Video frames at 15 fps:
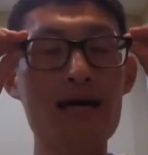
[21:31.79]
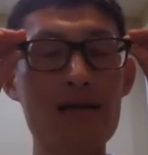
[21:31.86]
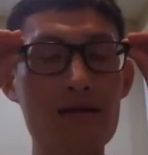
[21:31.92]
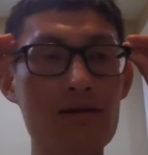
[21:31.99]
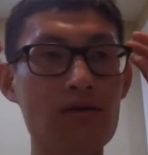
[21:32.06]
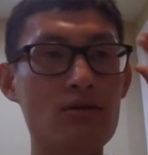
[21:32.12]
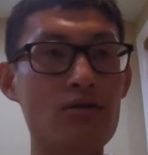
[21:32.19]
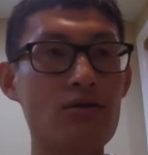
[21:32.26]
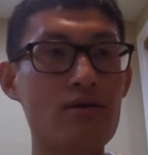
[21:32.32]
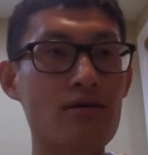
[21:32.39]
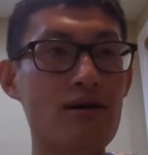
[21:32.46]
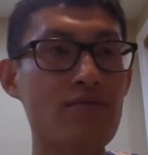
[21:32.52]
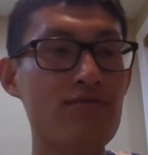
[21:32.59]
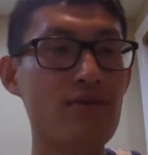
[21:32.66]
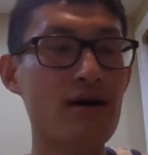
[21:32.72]
a
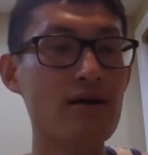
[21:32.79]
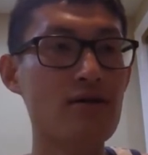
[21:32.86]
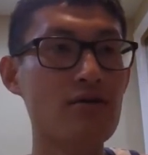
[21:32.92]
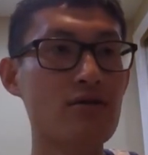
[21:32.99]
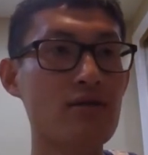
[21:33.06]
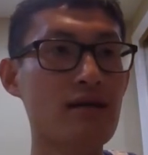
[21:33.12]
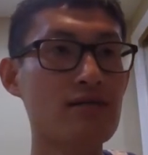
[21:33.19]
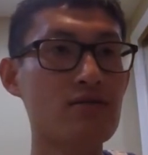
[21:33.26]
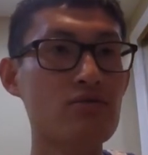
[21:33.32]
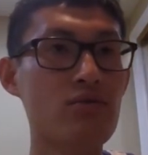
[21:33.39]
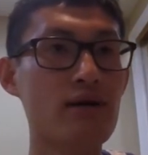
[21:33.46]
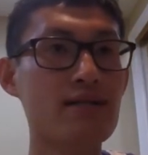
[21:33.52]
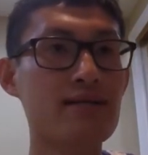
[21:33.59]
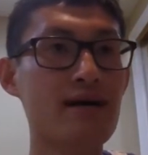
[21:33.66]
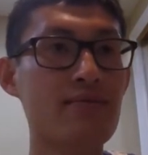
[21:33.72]
font that's 20
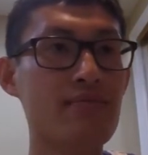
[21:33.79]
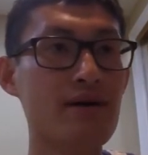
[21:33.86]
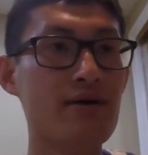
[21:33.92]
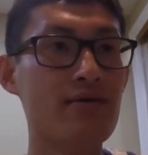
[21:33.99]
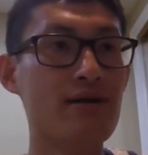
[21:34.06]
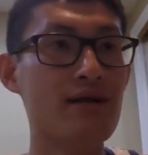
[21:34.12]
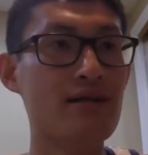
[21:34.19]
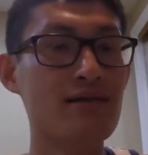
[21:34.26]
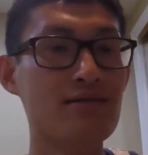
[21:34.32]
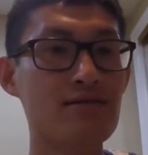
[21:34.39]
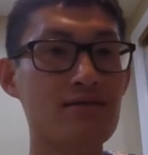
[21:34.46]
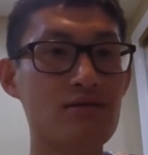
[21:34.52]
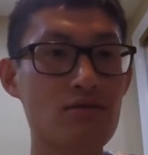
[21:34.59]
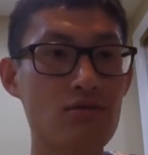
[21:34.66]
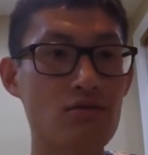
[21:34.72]
times bigger than its
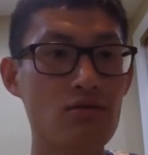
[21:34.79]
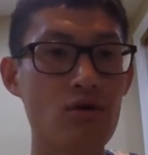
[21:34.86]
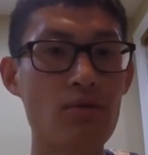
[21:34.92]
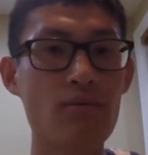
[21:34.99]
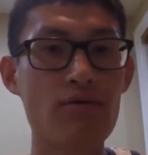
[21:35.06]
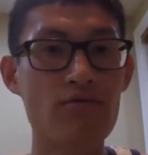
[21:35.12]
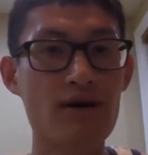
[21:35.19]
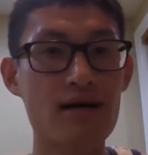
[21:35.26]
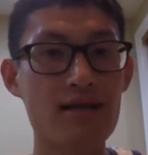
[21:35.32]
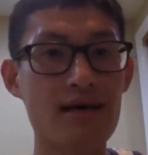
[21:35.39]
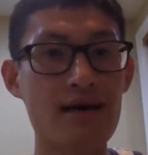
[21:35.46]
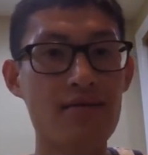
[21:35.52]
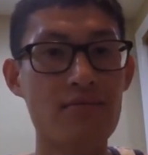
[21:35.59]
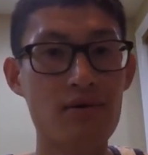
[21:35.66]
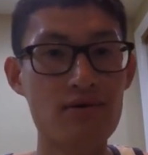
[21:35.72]
normal font that a
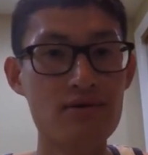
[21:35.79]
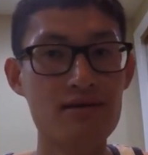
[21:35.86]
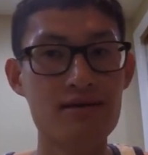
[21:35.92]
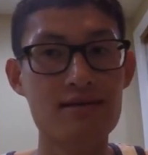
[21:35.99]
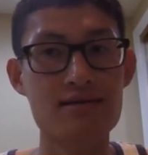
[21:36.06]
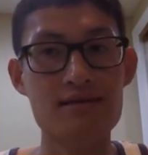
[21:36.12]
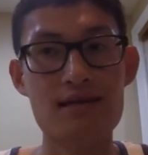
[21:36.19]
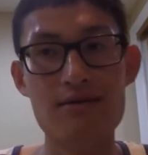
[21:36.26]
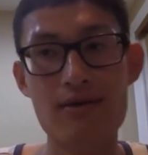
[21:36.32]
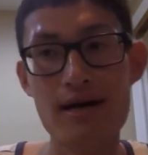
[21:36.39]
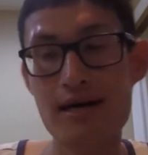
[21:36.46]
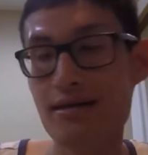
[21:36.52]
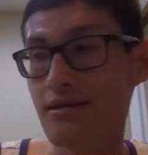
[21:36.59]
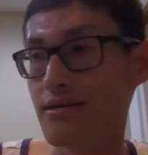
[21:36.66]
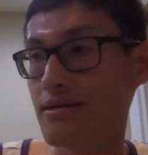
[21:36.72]
person can see,
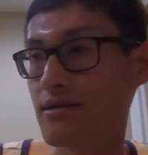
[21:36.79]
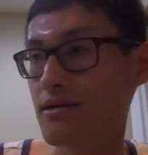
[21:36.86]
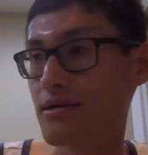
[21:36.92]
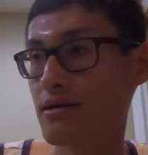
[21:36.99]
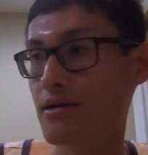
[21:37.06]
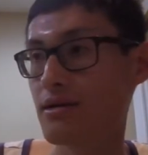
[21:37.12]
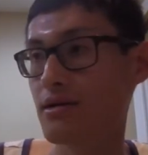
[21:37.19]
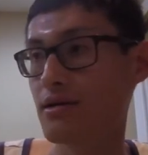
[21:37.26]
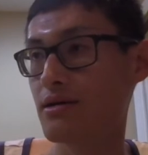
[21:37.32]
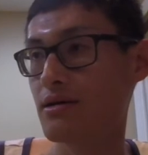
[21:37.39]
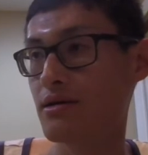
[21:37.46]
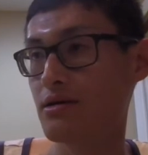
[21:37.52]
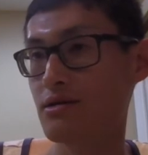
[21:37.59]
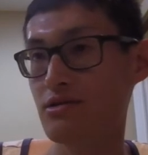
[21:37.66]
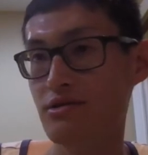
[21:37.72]
right?
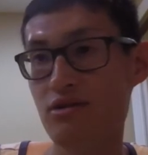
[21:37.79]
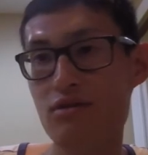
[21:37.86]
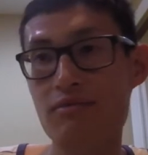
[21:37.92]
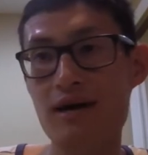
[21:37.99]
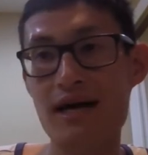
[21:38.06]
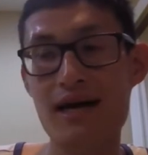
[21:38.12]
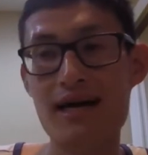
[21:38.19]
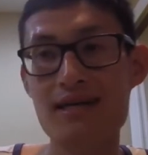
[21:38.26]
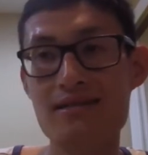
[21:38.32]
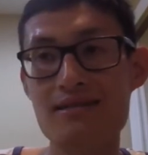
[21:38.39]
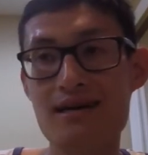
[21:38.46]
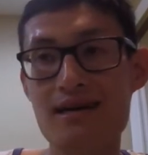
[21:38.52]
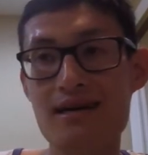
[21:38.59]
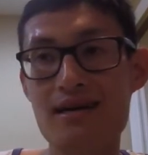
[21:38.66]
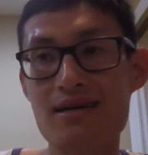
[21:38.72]
So my
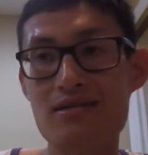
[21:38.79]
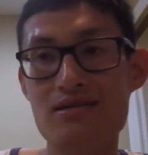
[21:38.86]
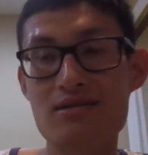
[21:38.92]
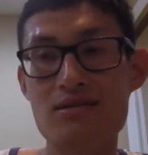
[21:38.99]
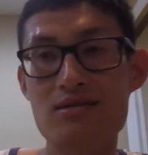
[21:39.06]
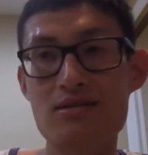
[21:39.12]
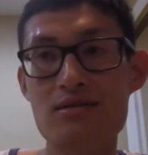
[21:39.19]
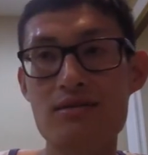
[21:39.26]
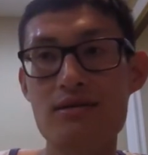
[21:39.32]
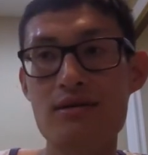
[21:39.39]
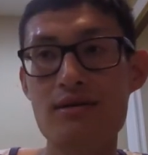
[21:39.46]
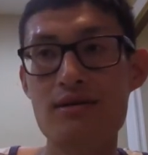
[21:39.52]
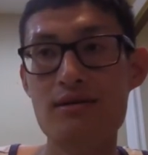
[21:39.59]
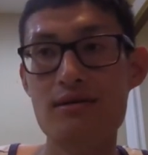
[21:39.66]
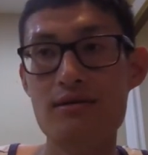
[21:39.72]
eyesight is
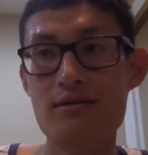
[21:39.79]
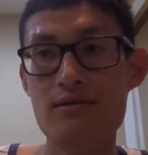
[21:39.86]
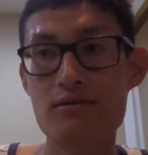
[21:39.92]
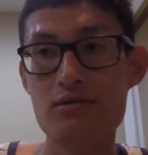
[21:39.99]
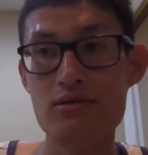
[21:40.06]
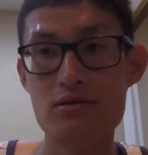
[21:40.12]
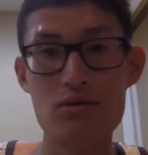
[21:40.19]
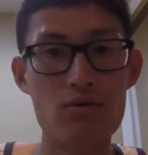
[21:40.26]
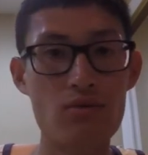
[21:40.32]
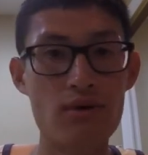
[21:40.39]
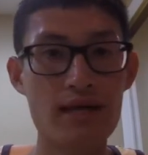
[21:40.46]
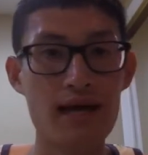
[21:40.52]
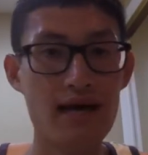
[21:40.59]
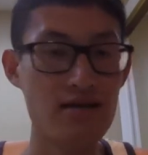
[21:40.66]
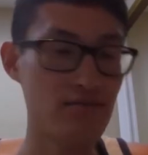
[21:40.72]
so when I
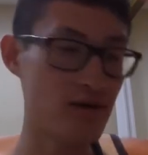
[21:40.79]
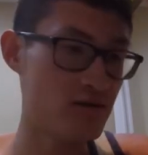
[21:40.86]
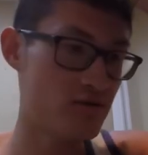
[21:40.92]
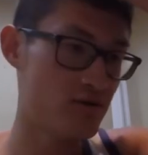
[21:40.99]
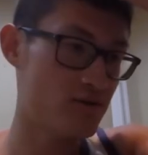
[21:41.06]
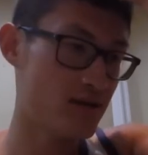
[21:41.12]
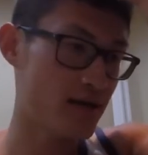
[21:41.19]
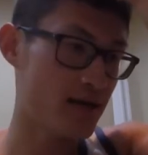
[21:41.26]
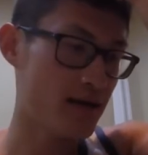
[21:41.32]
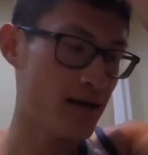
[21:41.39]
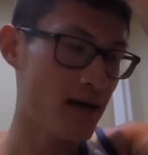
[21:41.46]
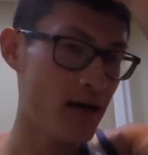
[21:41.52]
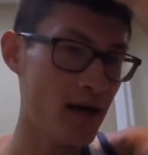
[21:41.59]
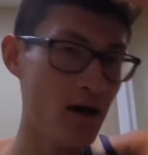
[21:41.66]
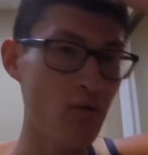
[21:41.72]
asked my surgeon, like,
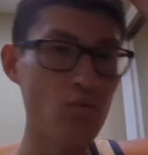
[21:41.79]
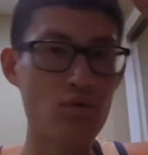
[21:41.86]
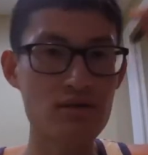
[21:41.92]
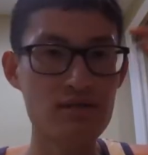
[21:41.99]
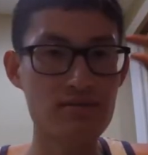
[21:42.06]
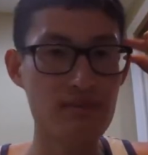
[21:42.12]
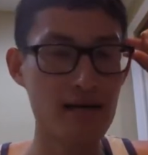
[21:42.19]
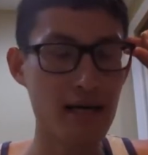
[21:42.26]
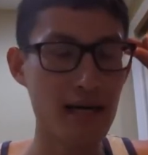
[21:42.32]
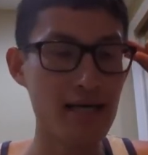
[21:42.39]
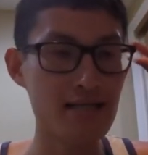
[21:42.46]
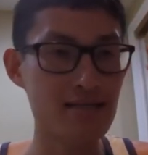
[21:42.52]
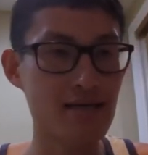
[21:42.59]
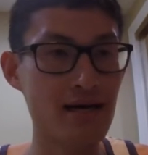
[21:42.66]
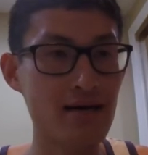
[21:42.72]
how worse is my eyesight,